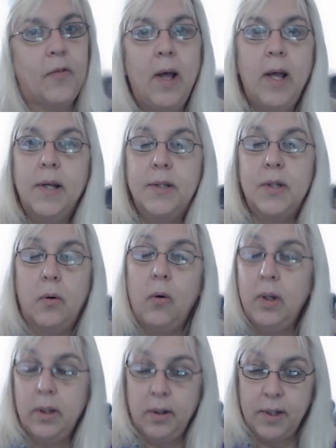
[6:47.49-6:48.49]
So all I'm
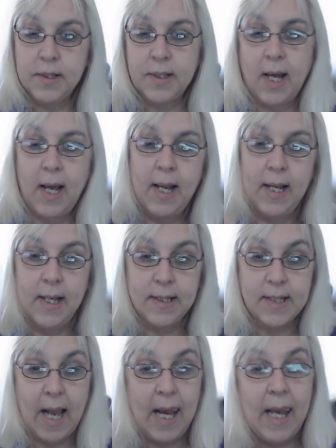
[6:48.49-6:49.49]
going to say is
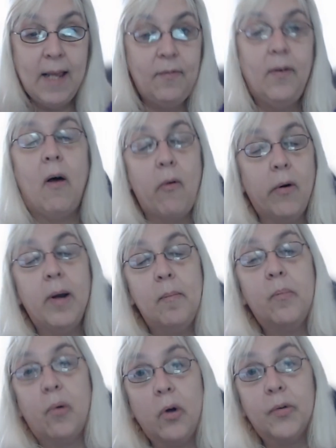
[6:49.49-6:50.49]
live long and
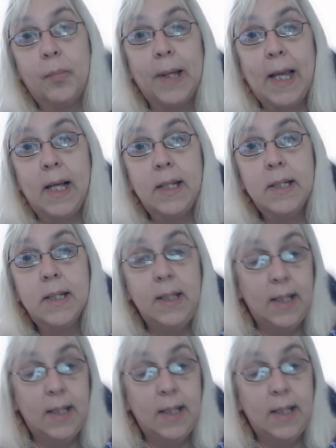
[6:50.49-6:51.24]
prosper, kids.